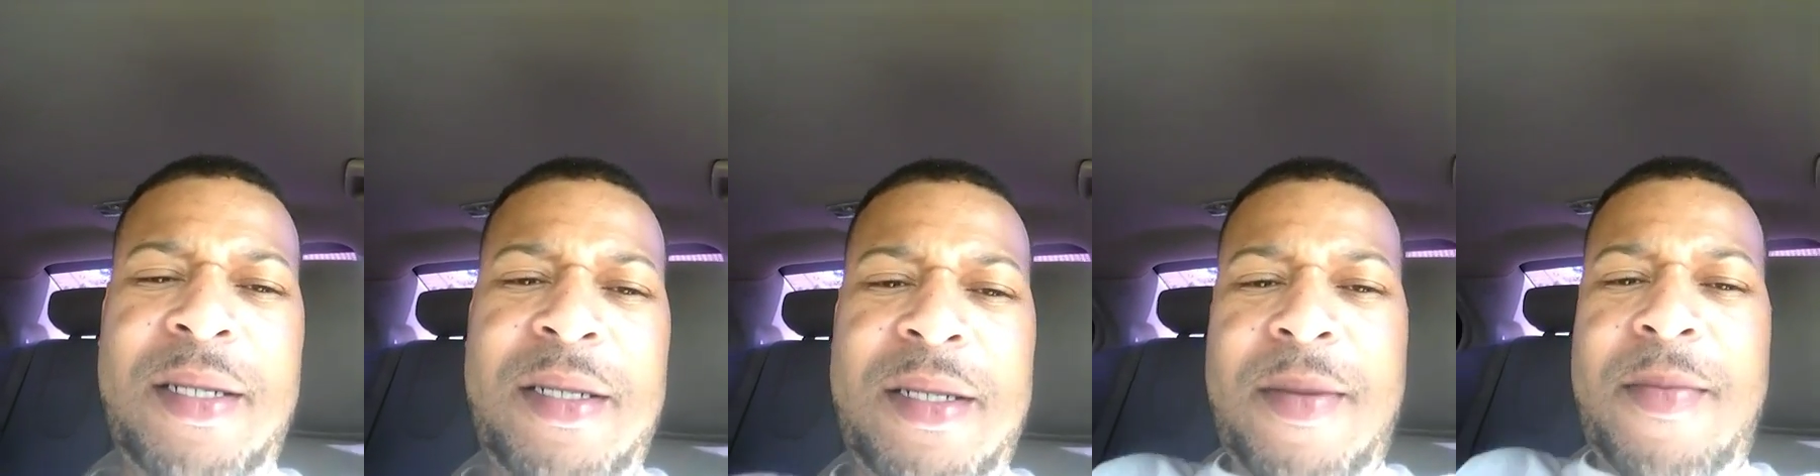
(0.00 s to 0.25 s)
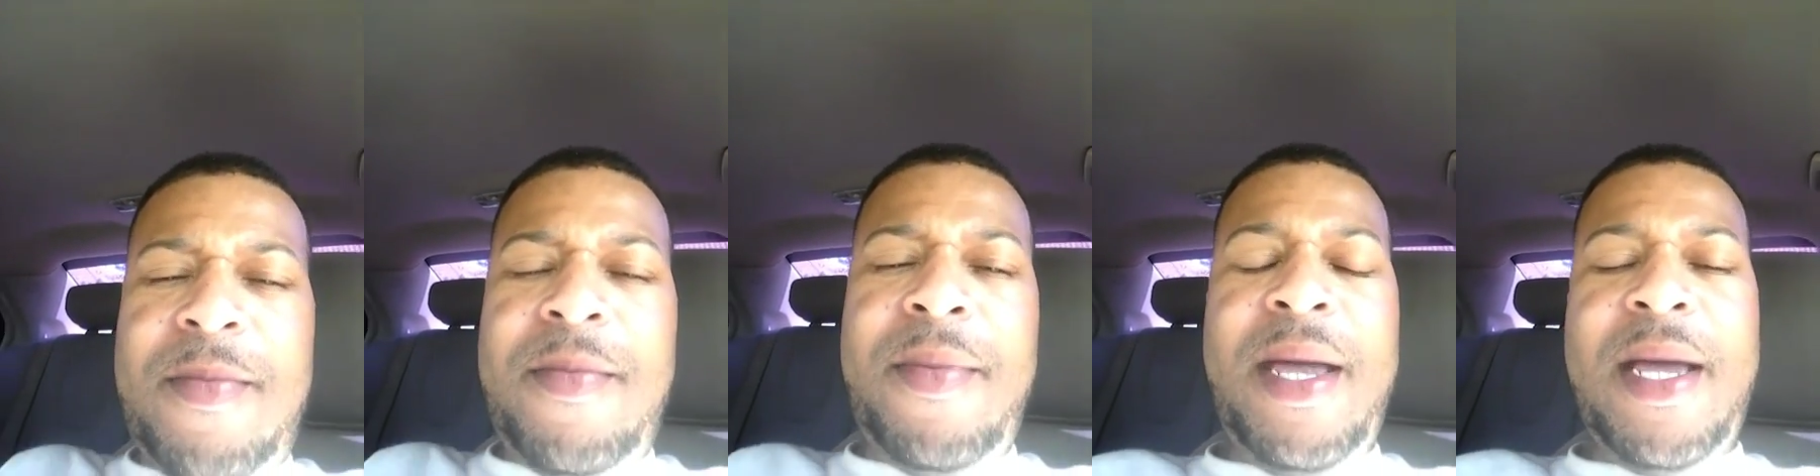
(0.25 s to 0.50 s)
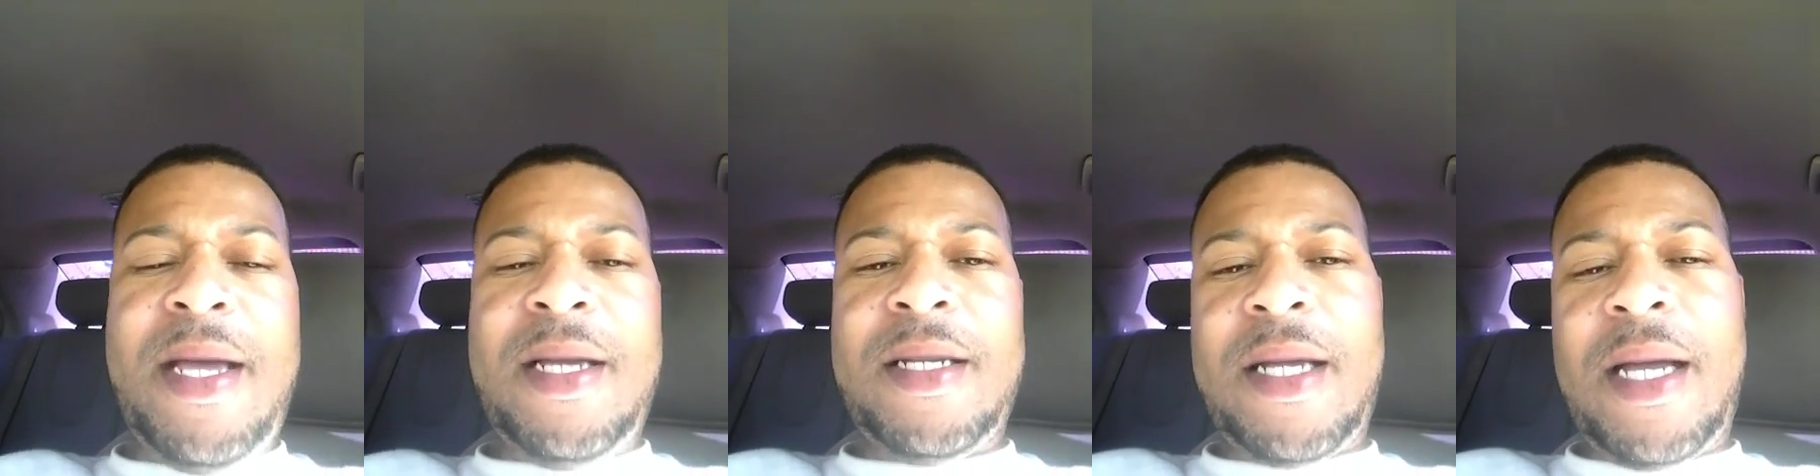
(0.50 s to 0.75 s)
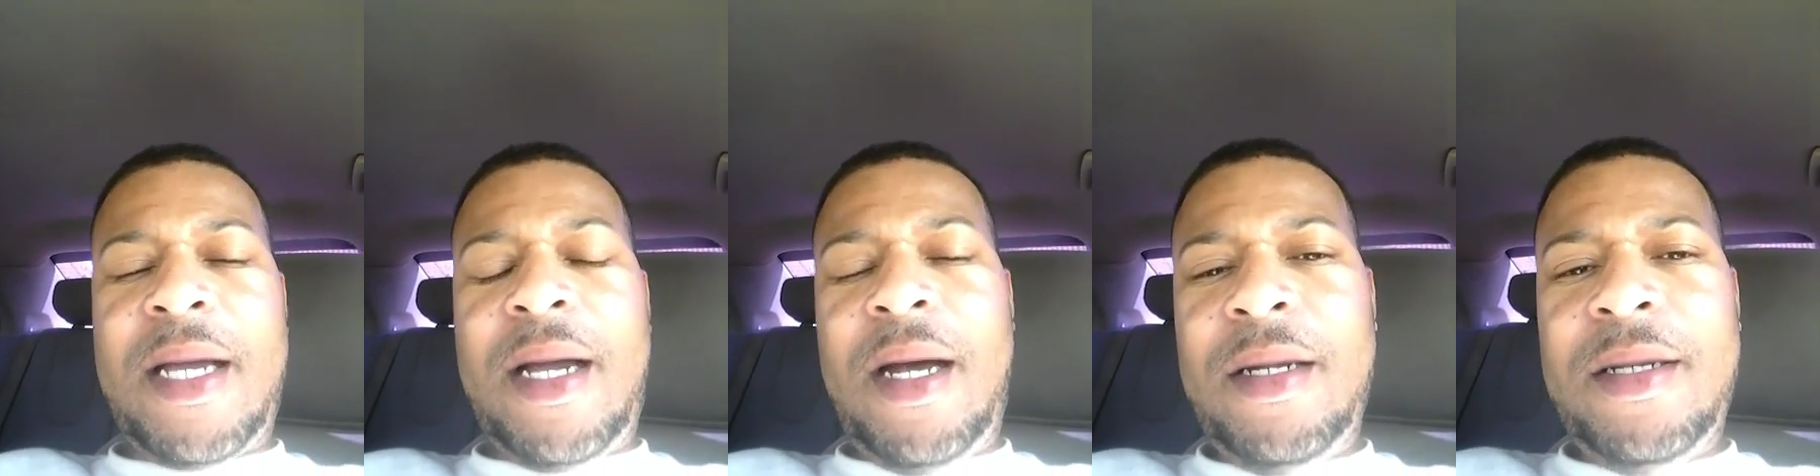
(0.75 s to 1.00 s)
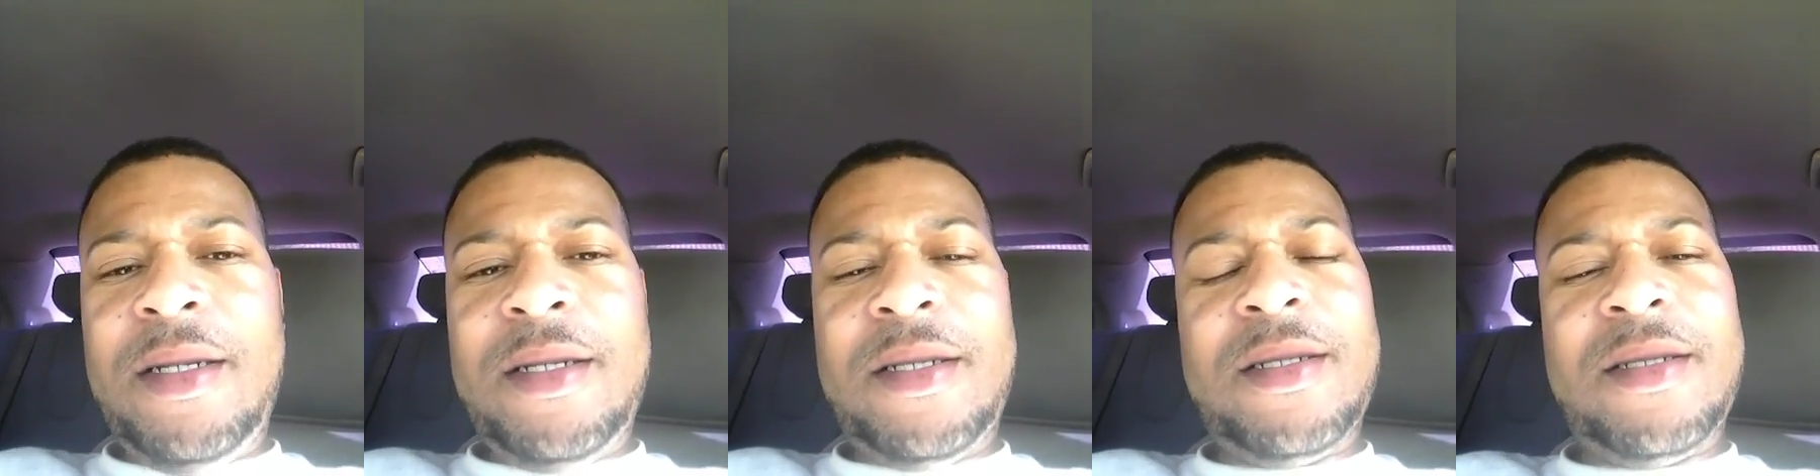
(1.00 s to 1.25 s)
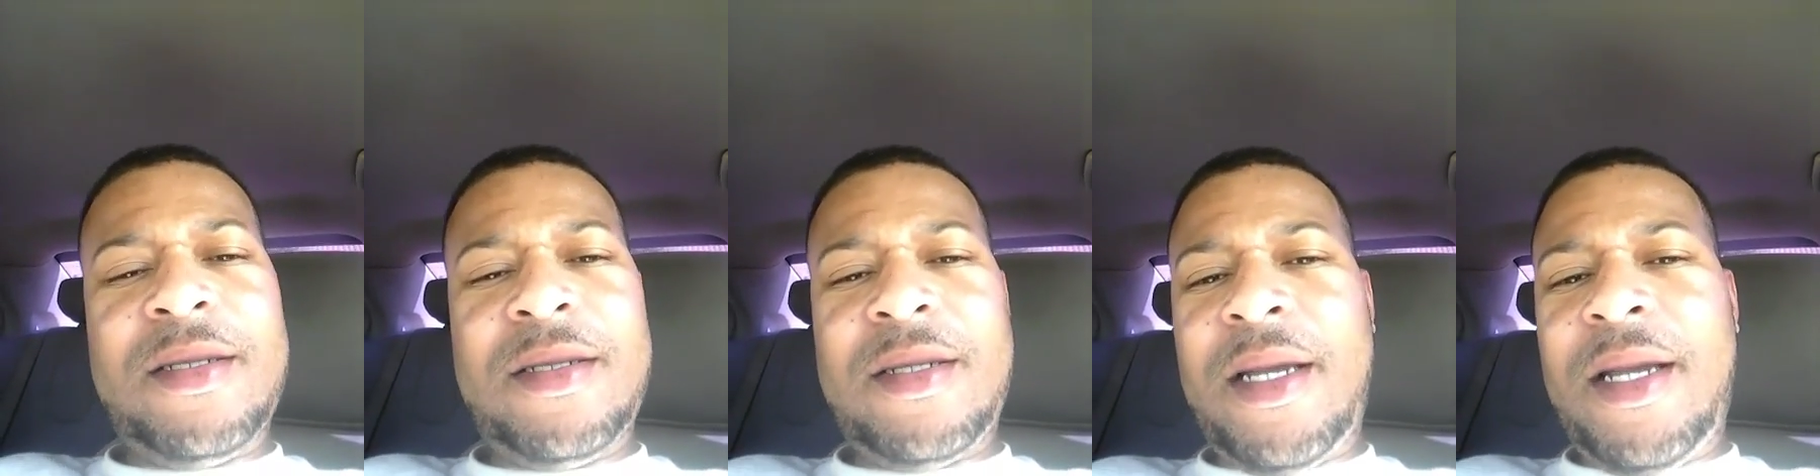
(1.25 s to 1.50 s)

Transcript: it's a mess. Like all these.